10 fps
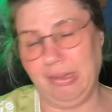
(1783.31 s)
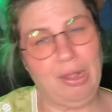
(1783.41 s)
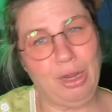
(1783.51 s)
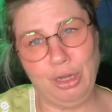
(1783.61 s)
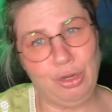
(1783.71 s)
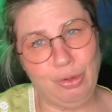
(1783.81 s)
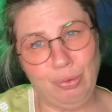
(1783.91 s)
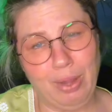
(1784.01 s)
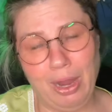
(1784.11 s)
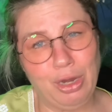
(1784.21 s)
How can you,
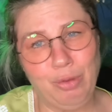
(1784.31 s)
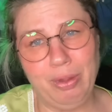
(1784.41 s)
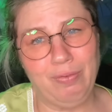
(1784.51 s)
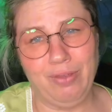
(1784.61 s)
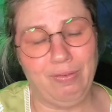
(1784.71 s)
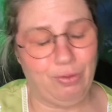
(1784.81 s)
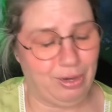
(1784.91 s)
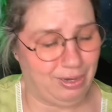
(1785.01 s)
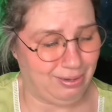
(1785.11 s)
how can you pick a favorite?